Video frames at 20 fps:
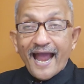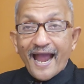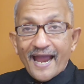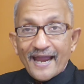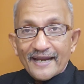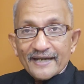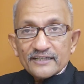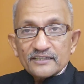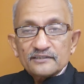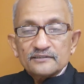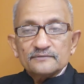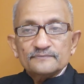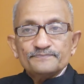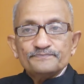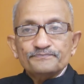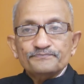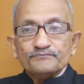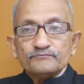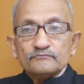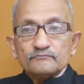And
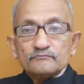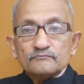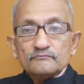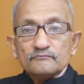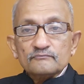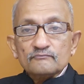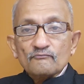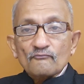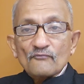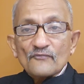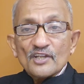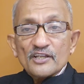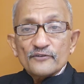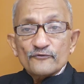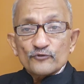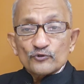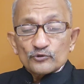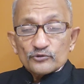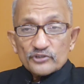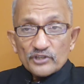
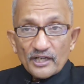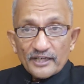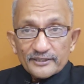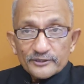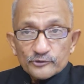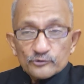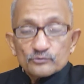if you try